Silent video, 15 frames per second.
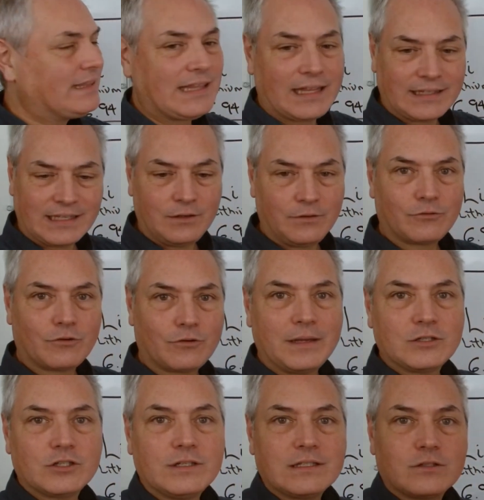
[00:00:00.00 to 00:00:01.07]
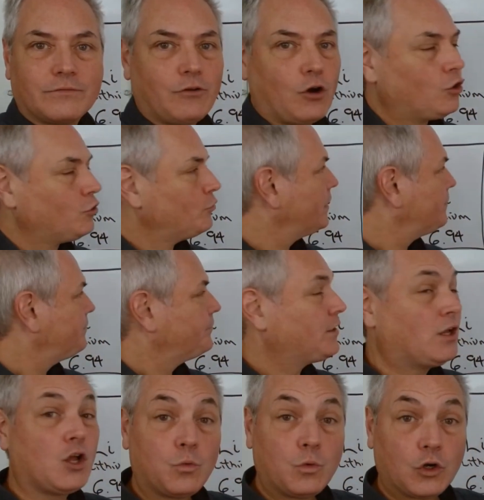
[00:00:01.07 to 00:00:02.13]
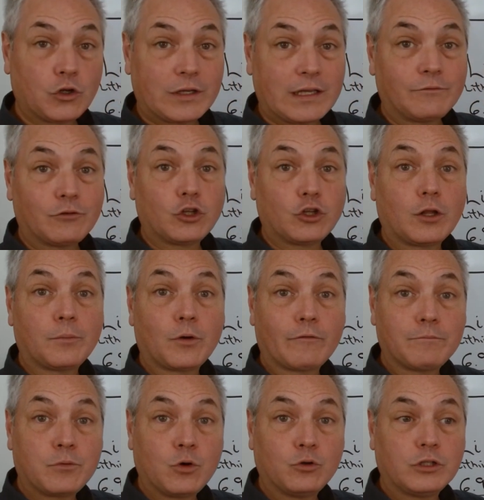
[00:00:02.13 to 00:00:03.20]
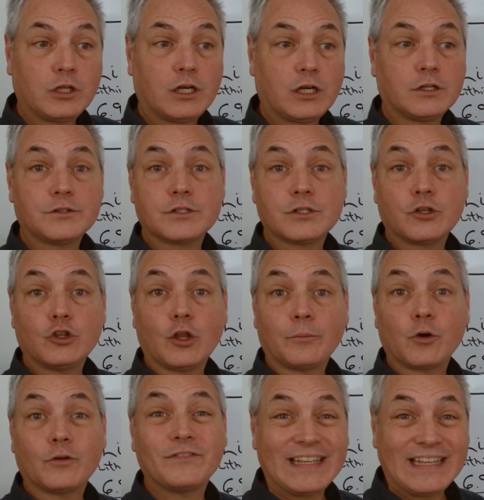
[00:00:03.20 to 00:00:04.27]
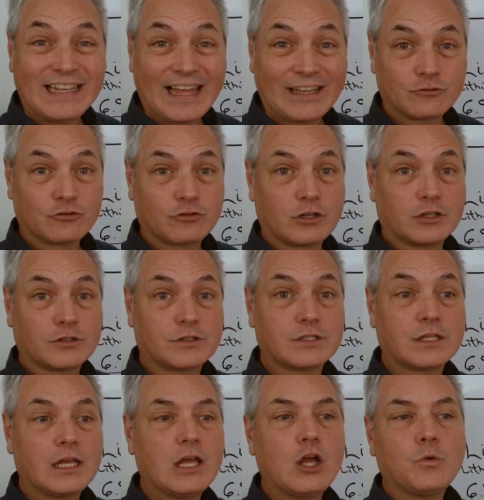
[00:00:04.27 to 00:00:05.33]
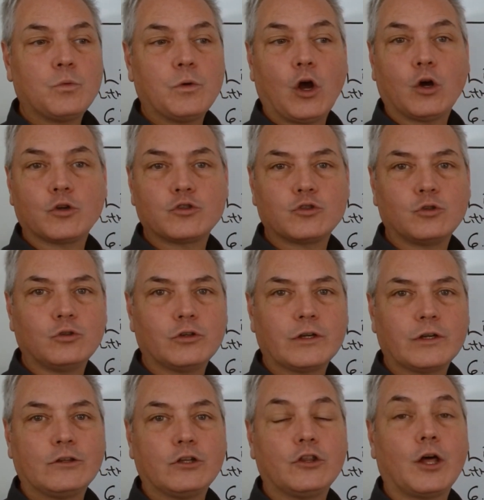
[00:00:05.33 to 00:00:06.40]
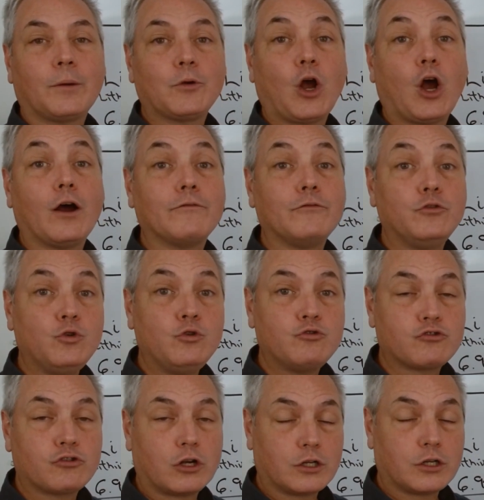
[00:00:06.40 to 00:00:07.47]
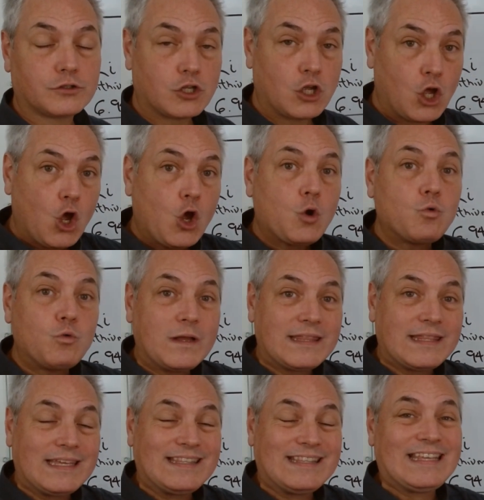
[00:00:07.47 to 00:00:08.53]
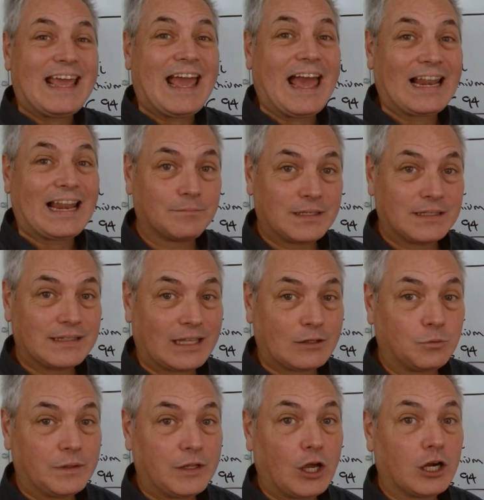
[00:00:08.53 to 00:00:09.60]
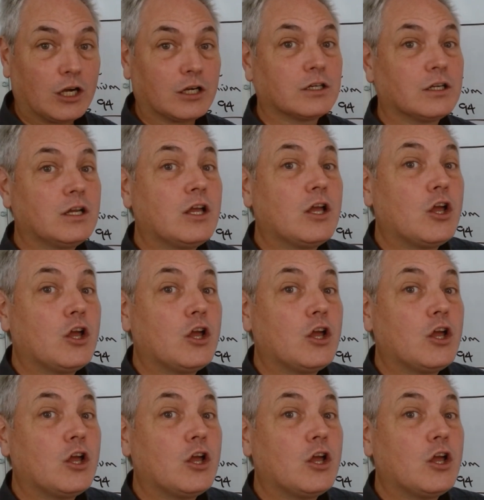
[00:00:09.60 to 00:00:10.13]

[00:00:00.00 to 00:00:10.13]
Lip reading: And that key information is the following. We're looking number of protons, number of electrons. We also look at the number of neutrons within the element that we are